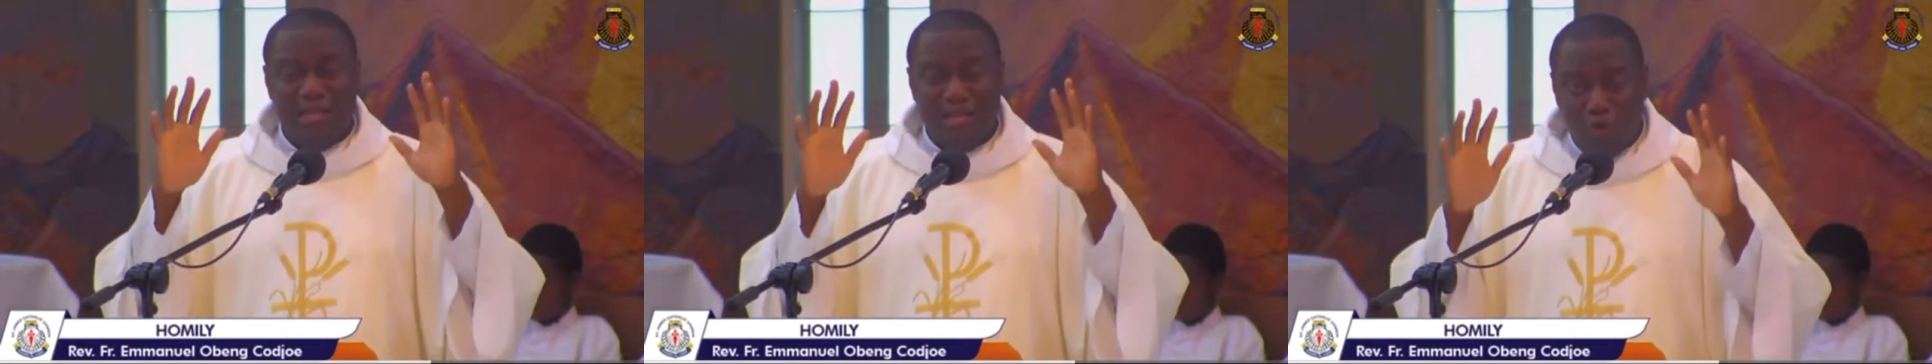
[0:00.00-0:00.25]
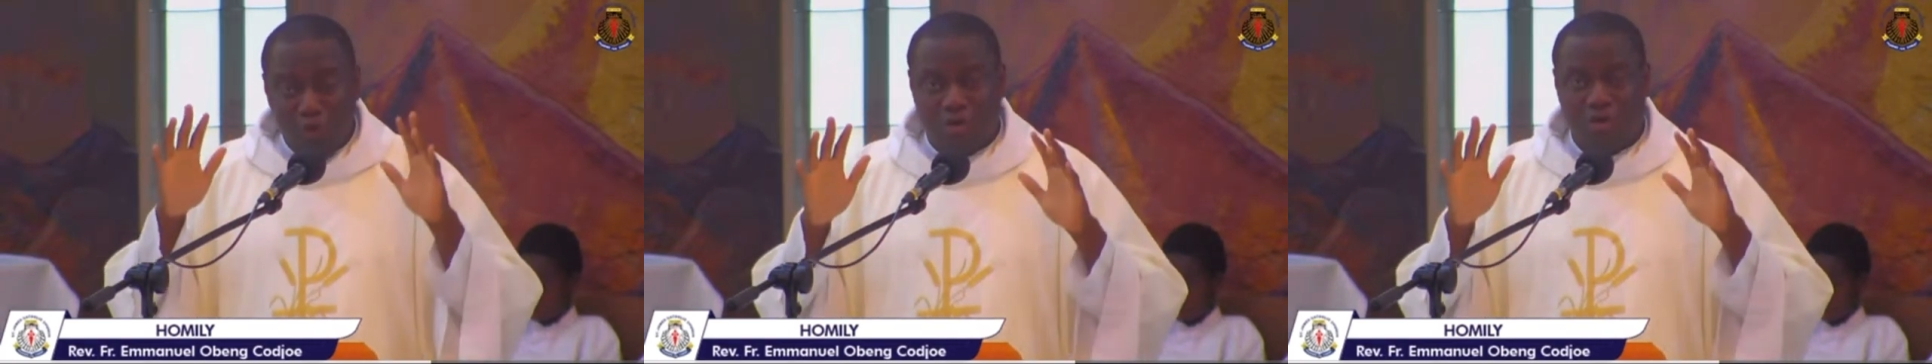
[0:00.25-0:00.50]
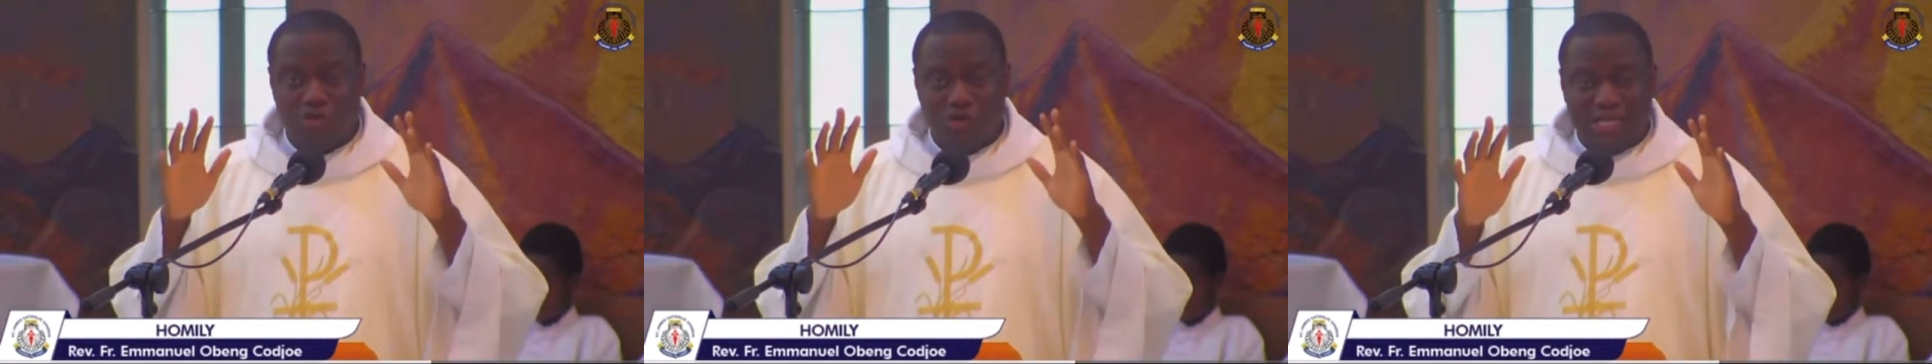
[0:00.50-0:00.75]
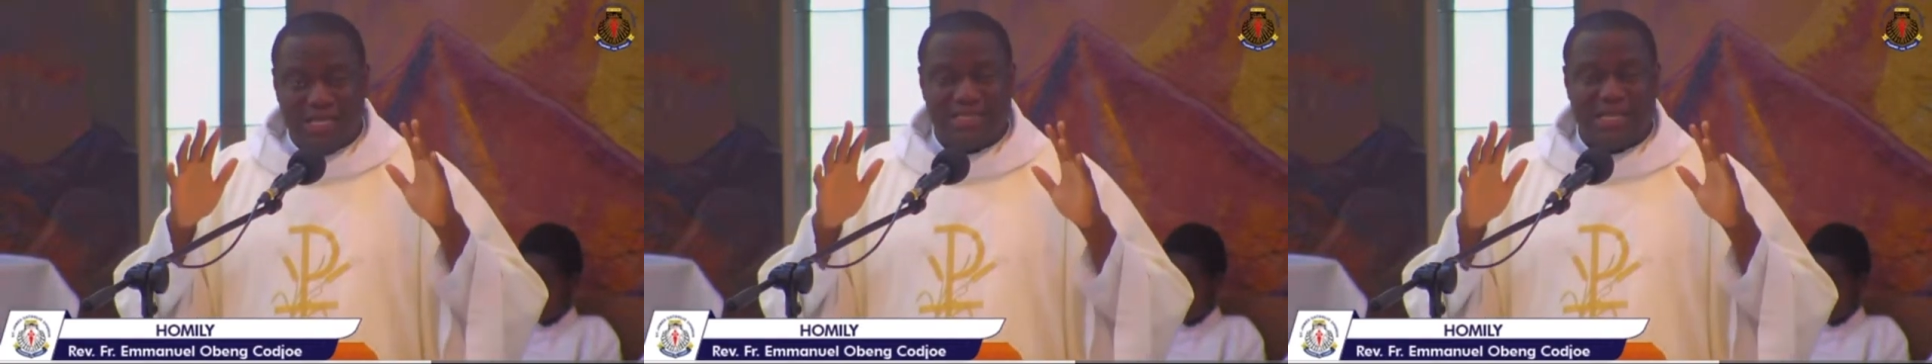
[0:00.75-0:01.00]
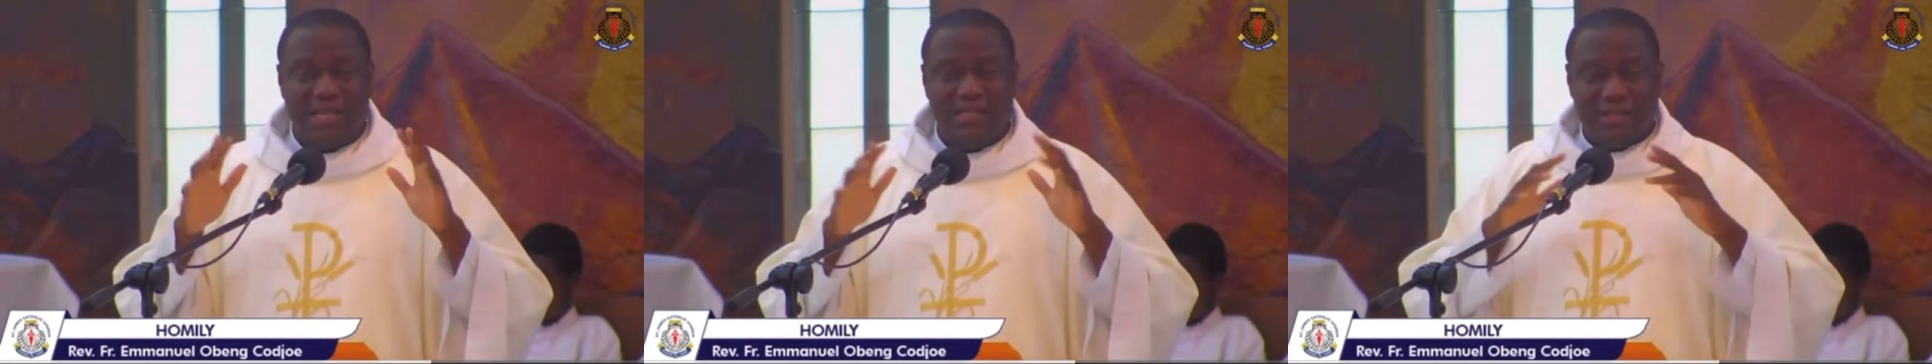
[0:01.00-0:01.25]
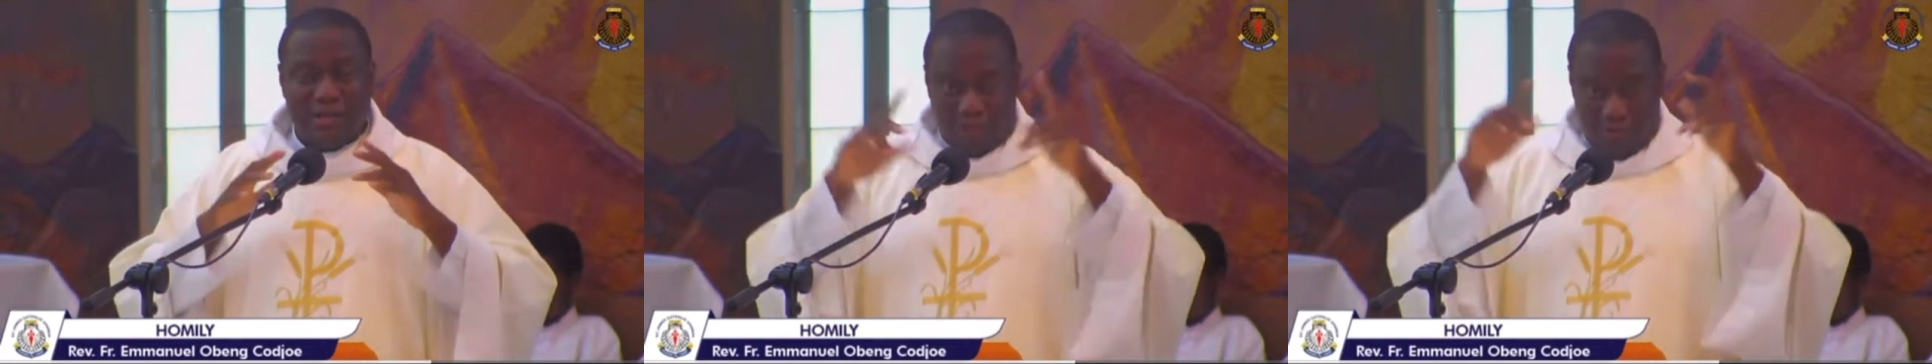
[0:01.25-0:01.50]
in Luke,
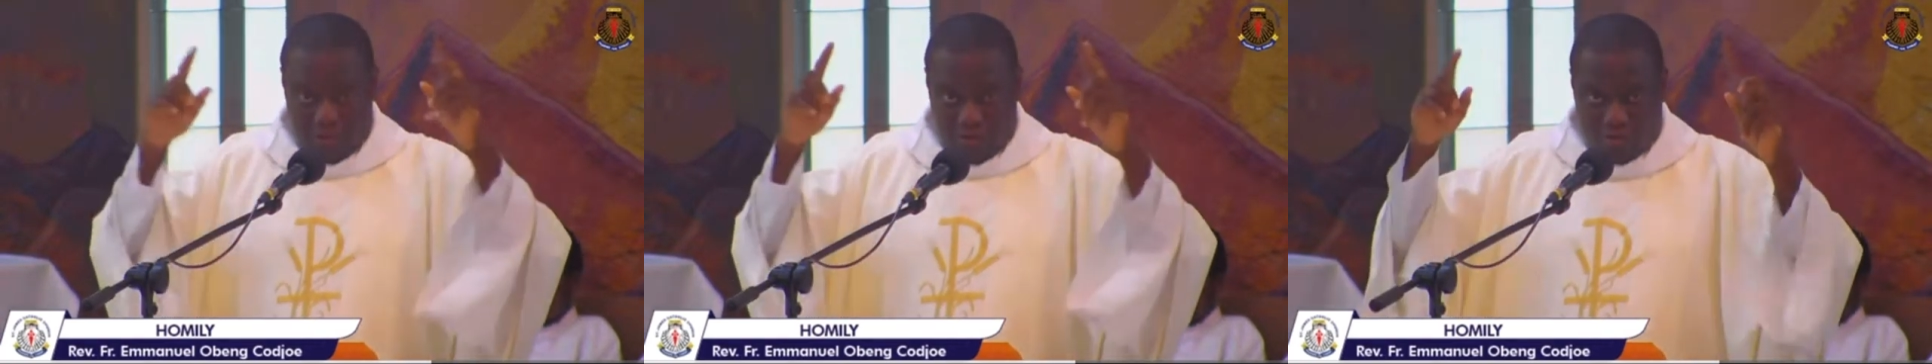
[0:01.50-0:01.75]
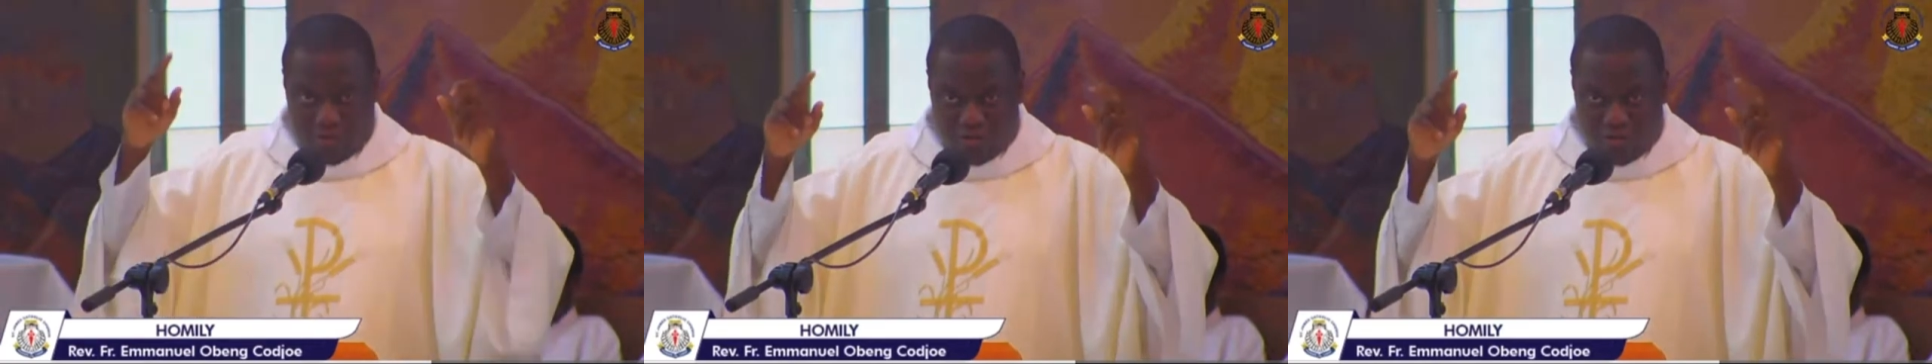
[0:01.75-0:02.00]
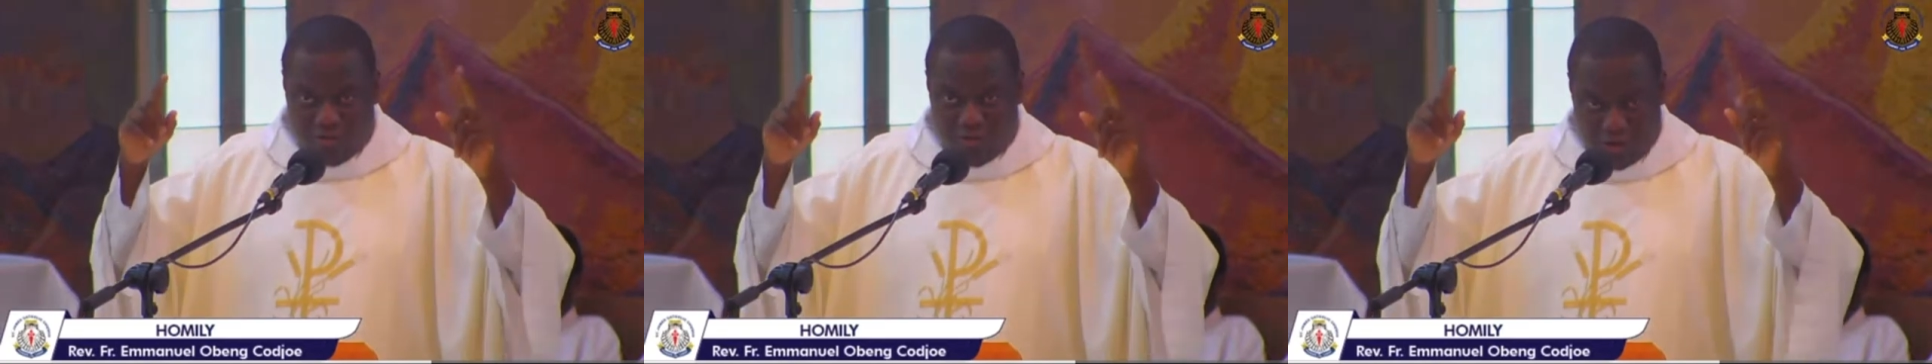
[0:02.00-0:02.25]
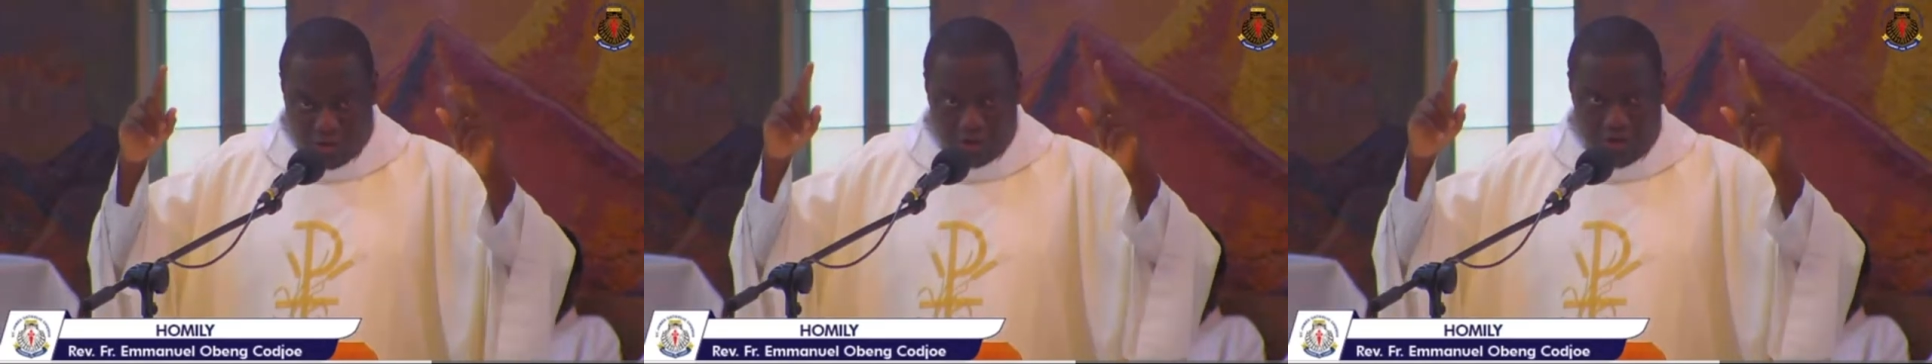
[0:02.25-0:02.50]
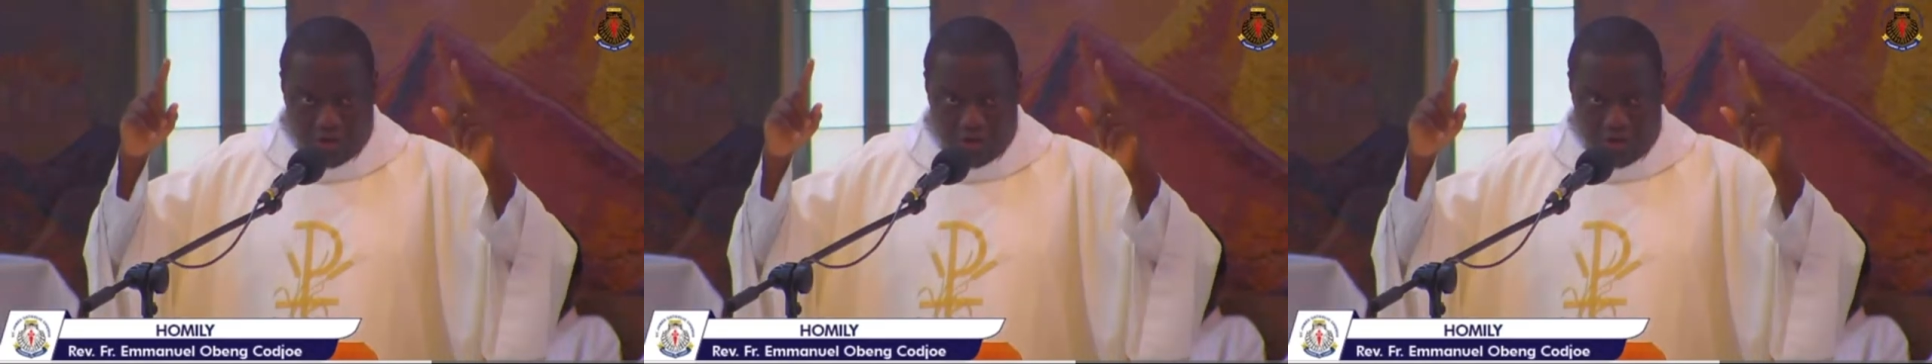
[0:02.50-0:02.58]
Jesus got